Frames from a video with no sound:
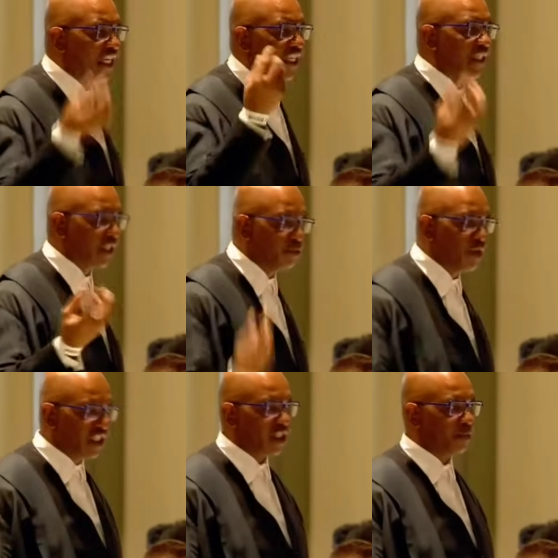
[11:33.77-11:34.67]
Is
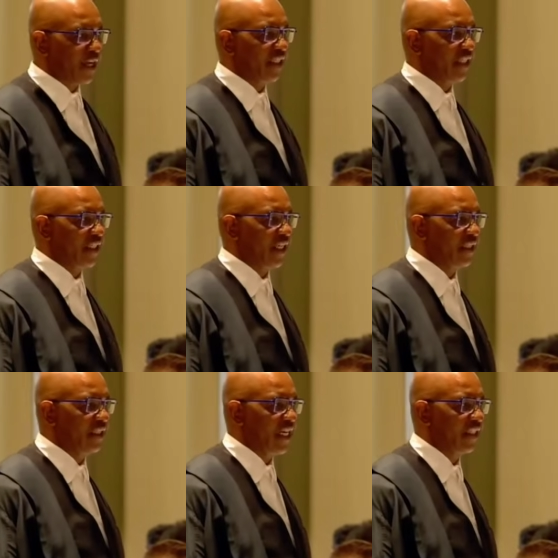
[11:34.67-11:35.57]
means the present
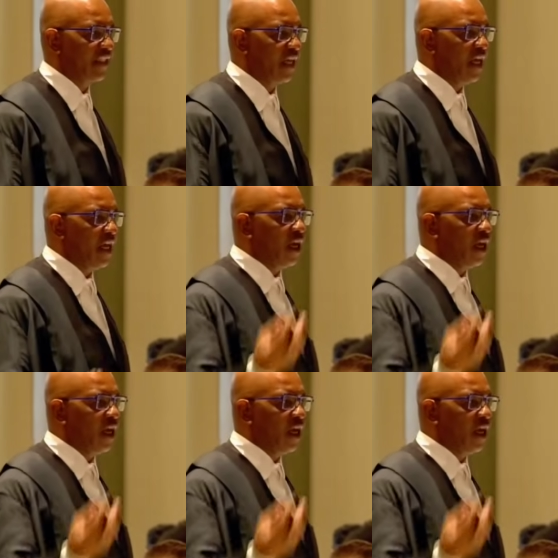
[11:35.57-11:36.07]
tense.